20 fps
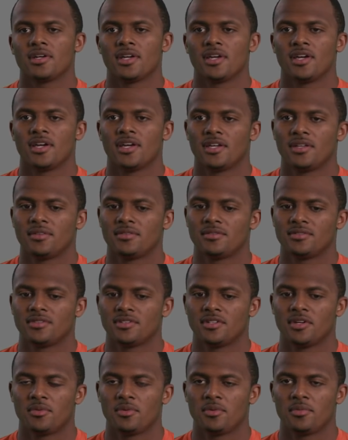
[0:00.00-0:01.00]
And
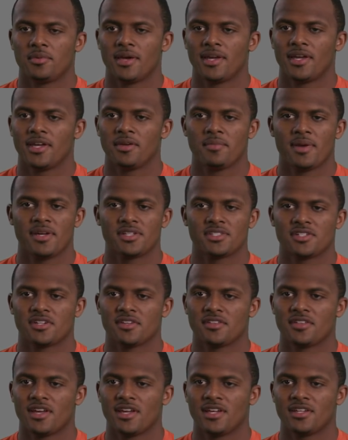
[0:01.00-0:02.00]
you know, he made
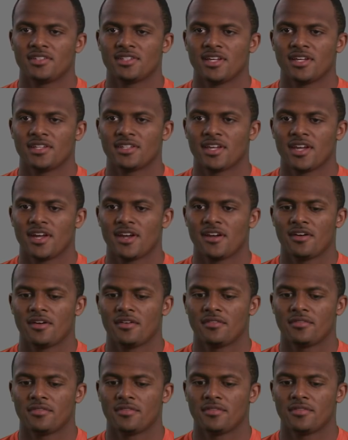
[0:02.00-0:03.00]
sure that he takes care
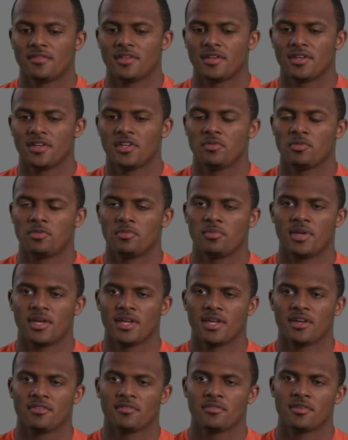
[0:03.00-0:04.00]
of the human
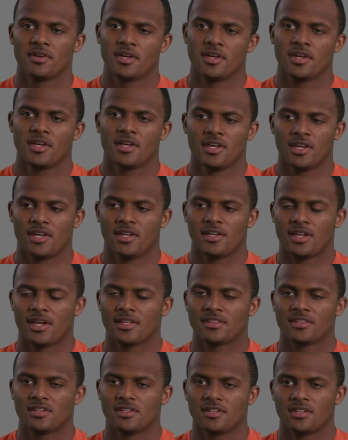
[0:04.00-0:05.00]
being and
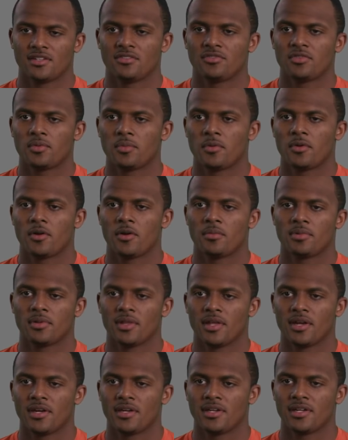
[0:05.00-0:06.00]
not the football
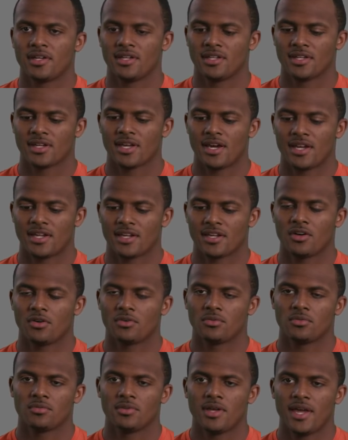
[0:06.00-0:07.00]
player, and it kind of
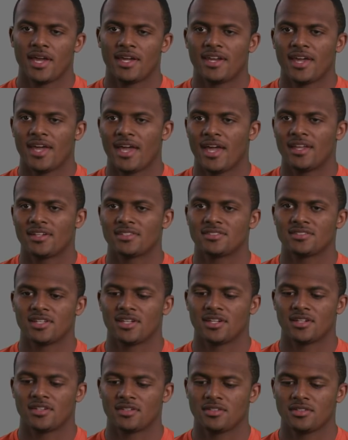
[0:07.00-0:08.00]
go hand to hand
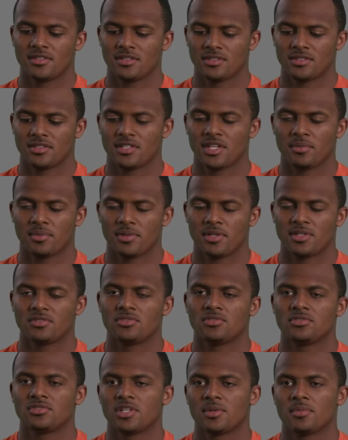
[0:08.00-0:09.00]
instead of keeping the
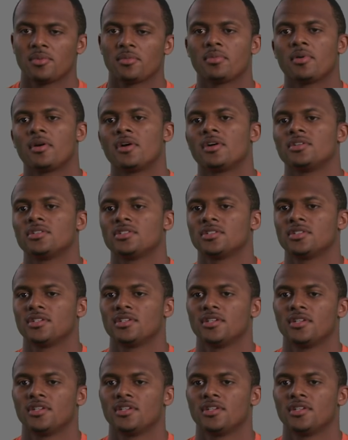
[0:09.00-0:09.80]
two separate parts.